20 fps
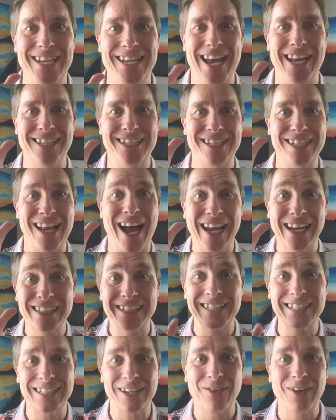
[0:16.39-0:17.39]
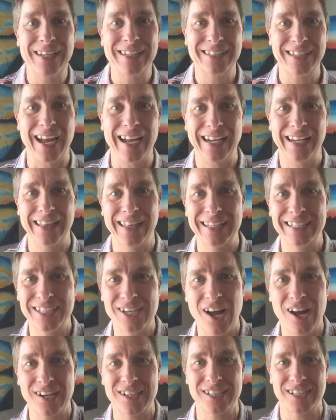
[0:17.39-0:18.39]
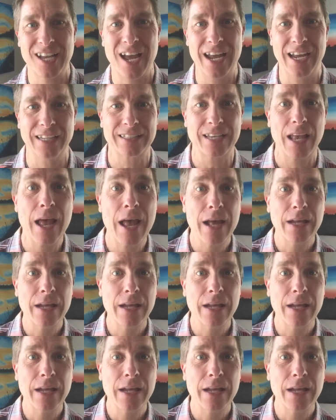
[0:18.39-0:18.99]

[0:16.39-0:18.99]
Yeah, science is so exciting. Let's talk science.